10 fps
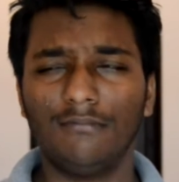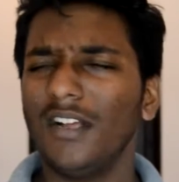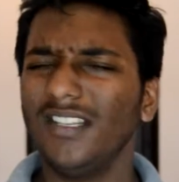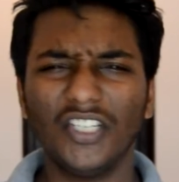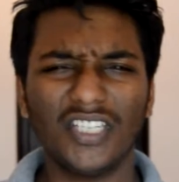
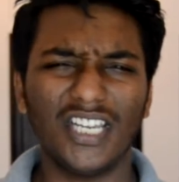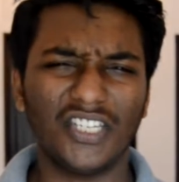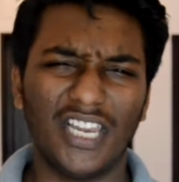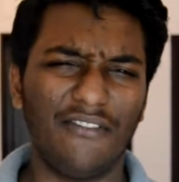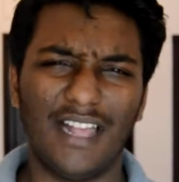Let's
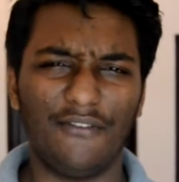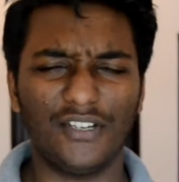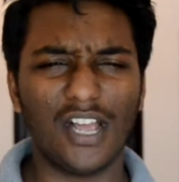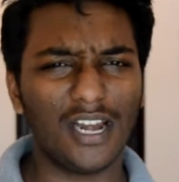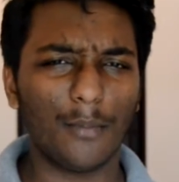leave that. We're
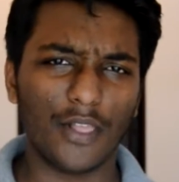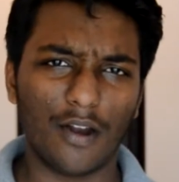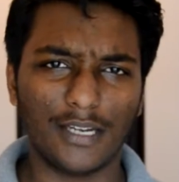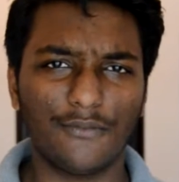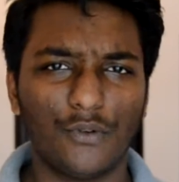talking about the
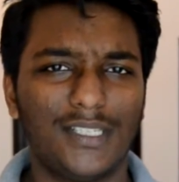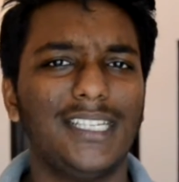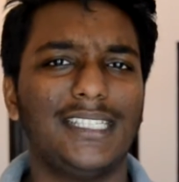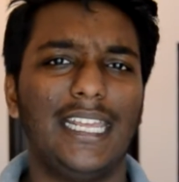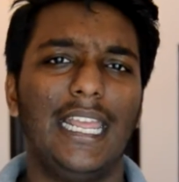RX
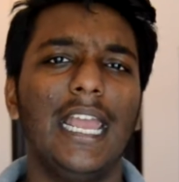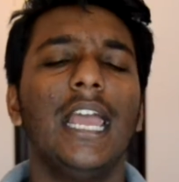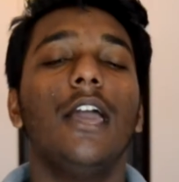460.